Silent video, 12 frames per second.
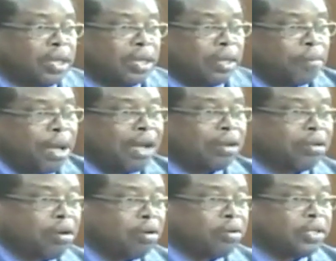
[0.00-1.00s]
The
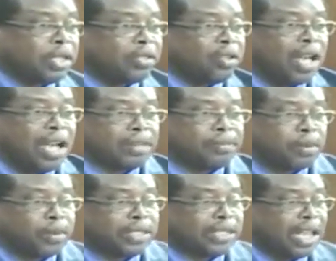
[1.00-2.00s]
background, since you asked me
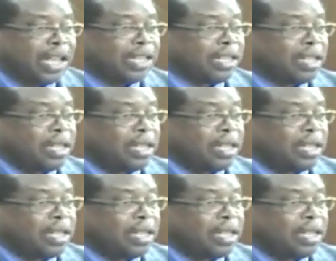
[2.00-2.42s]
which side,